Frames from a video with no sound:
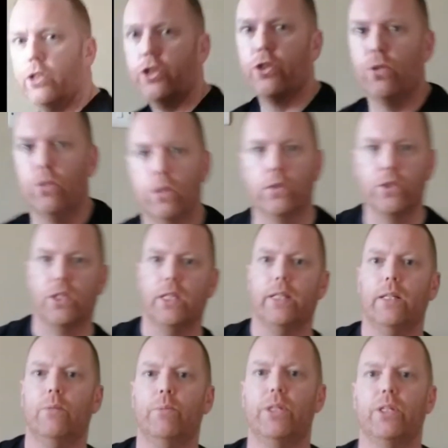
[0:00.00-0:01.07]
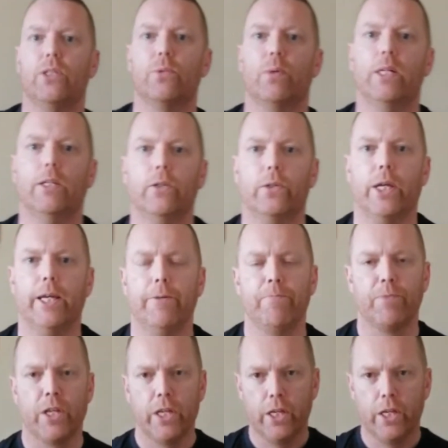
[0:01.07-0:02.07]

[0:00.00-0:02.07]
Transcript: the shoulders a little bit as well, okay?